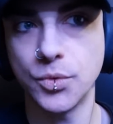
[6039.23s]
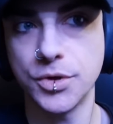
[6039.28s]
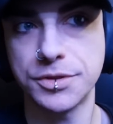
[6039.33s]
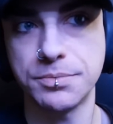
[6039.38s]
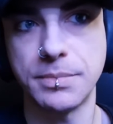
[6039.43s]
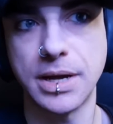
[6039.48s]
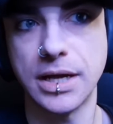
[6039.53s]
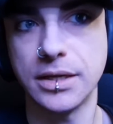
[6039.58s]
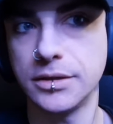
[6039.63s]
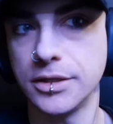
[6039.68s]
with
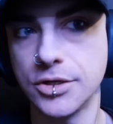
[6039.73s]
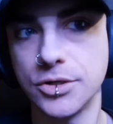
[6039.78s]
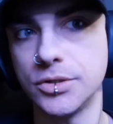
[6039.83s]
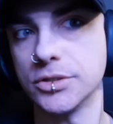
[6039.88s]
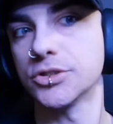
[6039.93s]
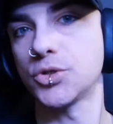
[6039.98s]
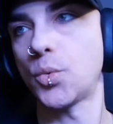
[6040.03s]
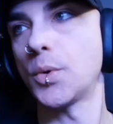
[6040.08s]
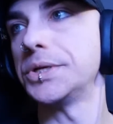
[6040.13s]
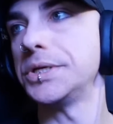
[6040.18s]
my little
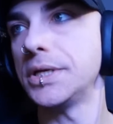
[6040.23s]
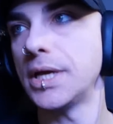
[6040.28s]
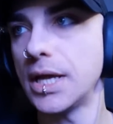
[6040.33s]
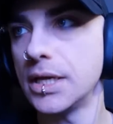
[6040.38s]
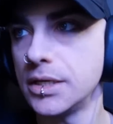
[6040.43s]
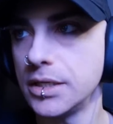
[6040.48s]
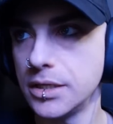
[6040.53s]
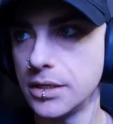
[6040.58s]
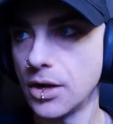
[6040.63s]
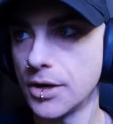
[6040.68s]

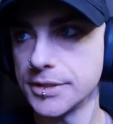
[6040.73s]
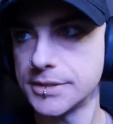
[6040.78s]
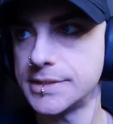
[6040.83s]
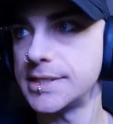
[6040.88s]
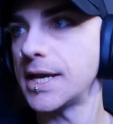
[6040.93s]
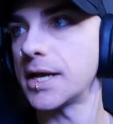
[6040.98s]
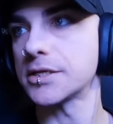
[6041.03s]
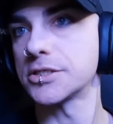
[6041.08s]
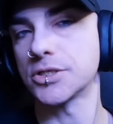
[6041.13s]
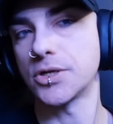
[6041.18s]
2080
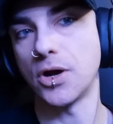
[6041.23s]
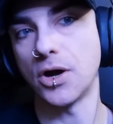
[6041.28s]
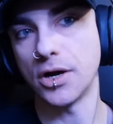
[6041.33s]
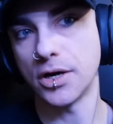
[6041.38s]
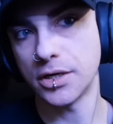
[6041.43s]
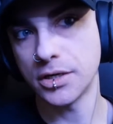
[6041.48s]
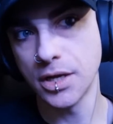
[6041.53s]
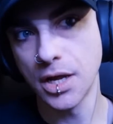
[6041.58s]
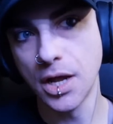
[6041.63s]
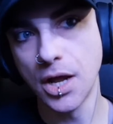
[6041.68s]
RTX
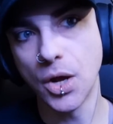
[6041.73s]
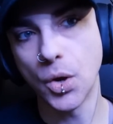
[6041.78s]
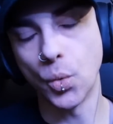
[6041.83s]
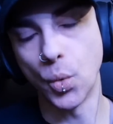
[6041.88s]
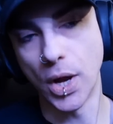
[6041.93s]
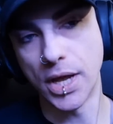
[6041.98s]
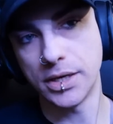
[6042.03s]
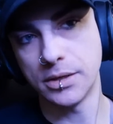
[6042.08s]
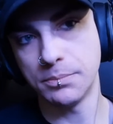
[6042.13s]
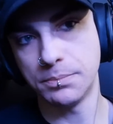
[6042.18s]
card
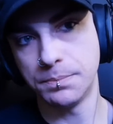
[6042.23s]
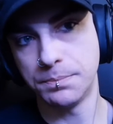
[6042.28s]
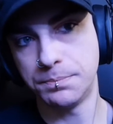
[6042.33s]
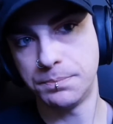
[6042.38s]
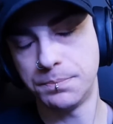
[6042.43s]
when